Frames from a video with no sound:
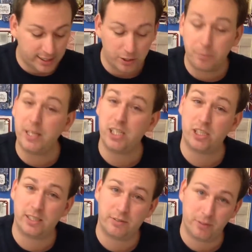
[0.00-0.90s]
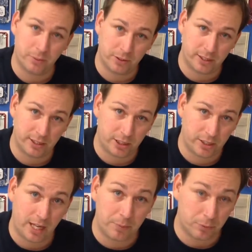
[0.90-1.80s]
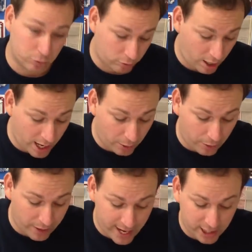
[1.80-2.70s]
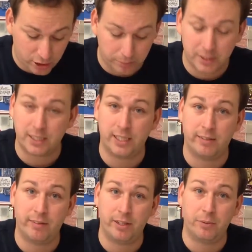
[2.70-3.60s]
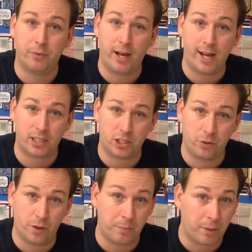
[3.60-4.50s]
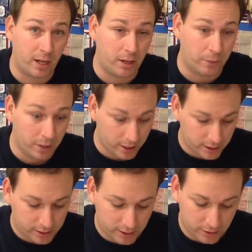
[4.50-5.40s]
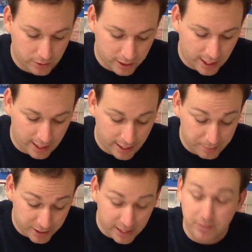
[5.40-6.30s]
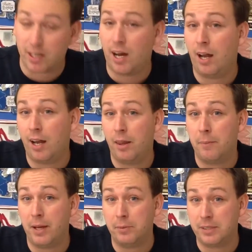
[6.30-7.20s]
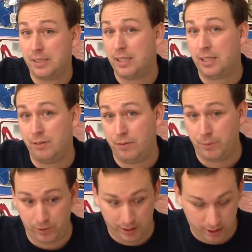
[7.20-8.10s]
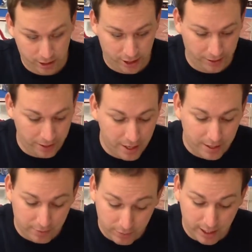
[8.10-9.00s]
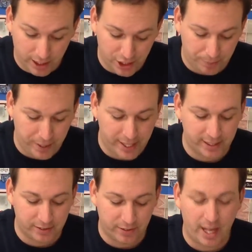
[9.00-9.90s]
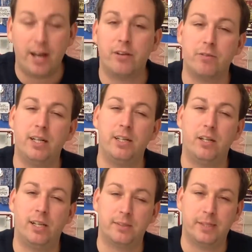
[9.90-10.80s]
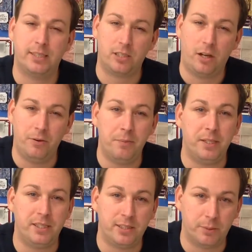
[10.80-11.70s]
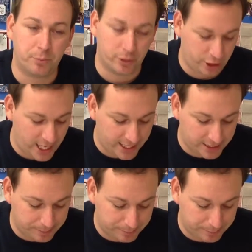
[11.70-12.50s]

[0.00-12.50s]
in your pictures if you wanted to. They will dry on the actual material, actually on the pearl, so you could colour them. You could even colour the metal stick if you wanted to. Really good pens for that, and a really nice way to tone them into your project.